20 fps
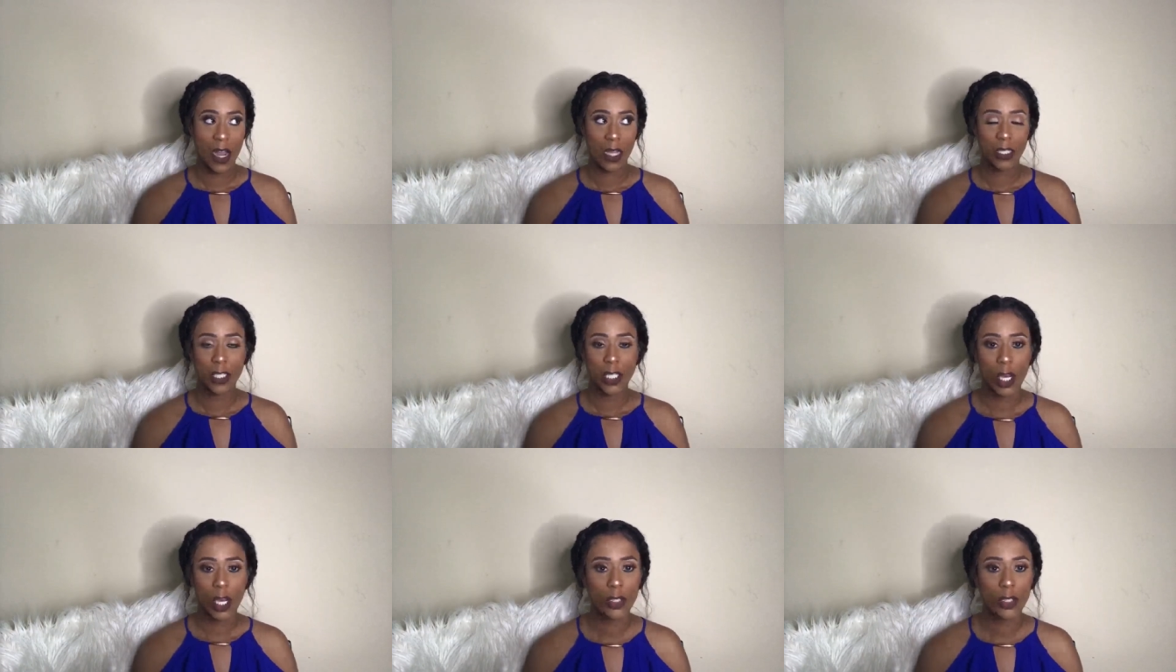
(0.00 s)

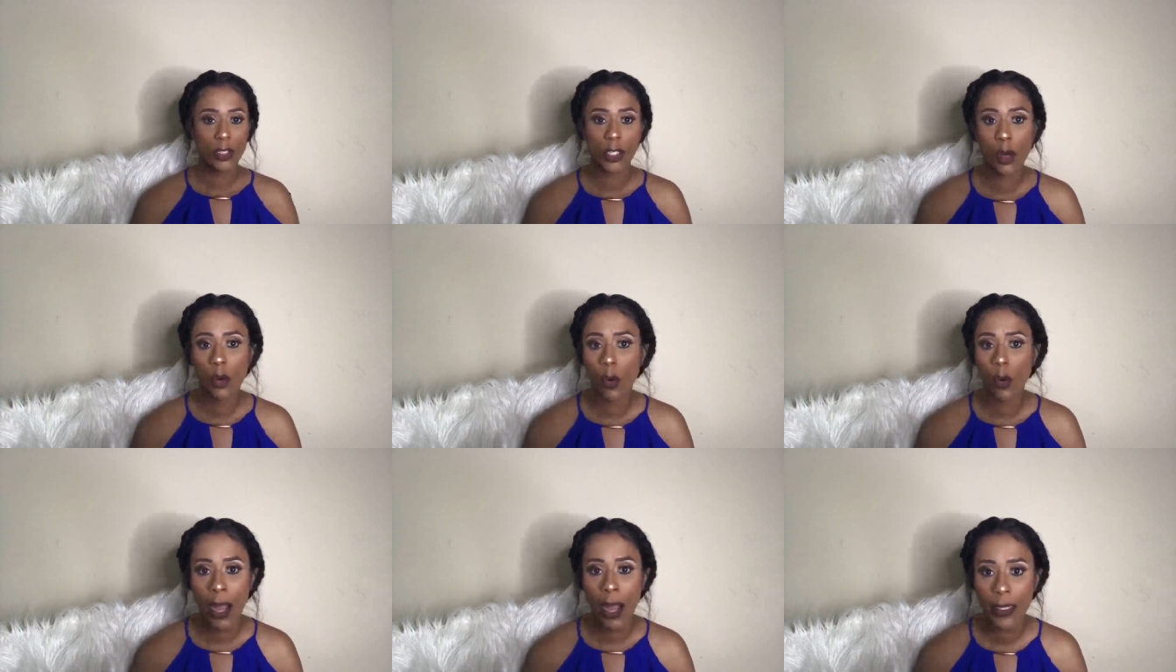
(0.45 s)
Y'all
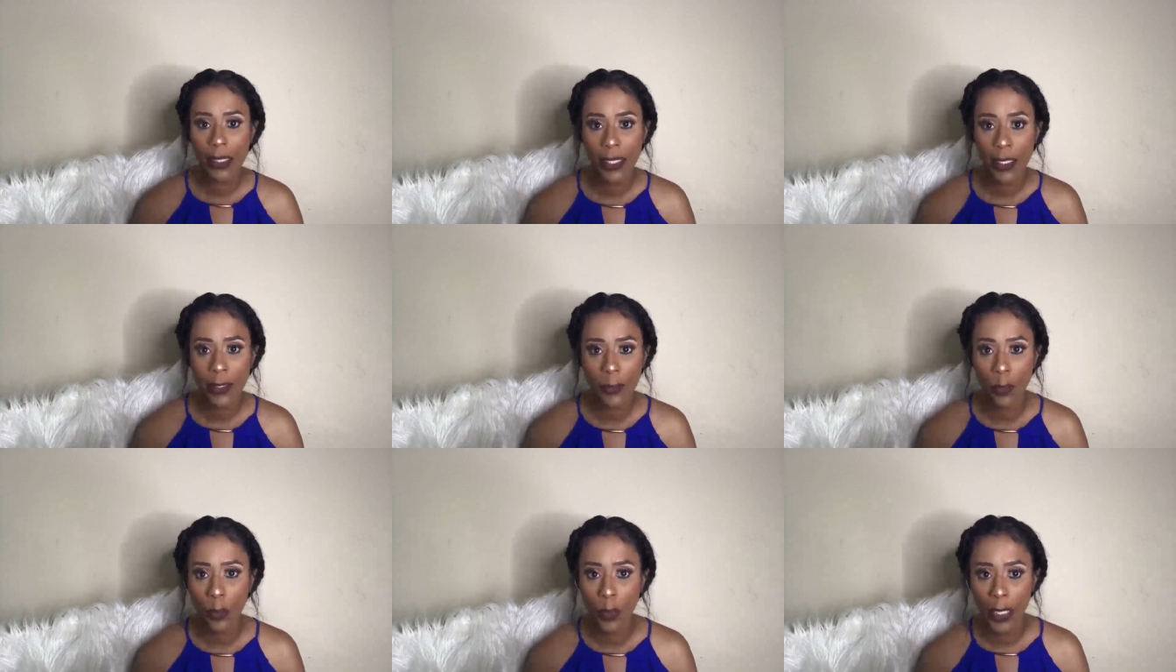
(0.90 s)
know I
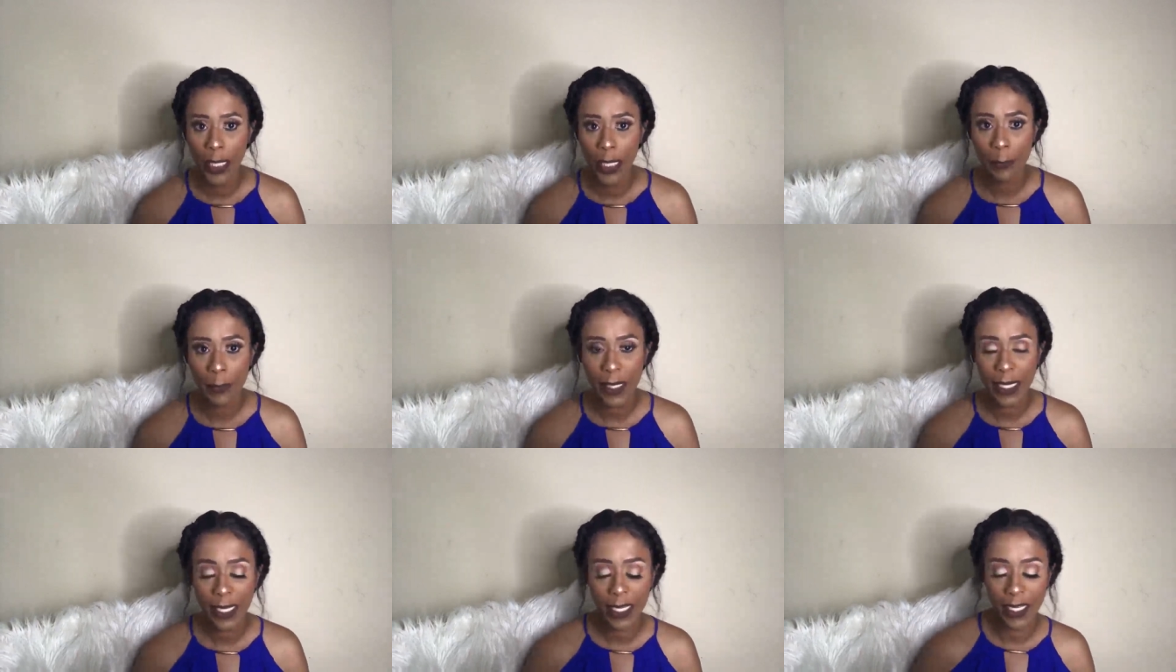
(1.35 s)
get
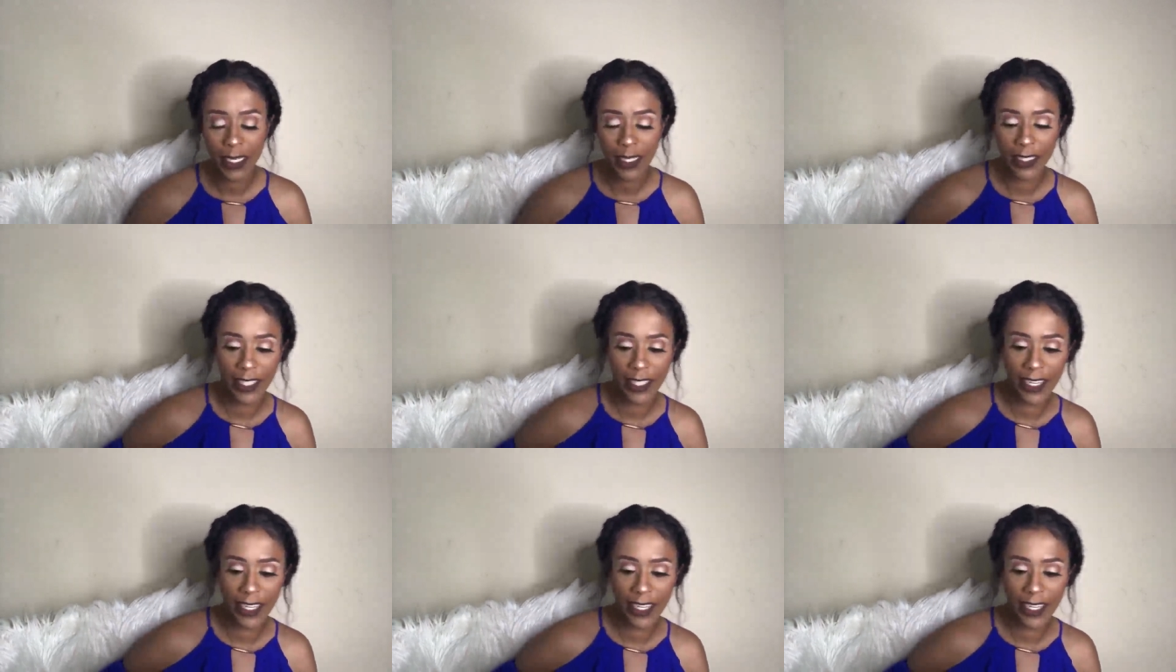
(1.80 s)
weepy.